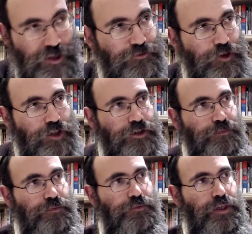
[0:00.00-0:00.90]

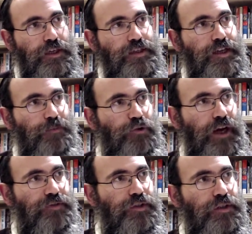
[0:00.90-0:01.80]
Nifradim,
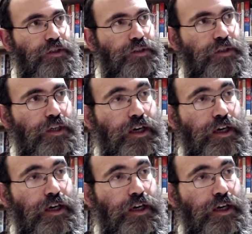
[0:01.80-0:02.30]
separate entities,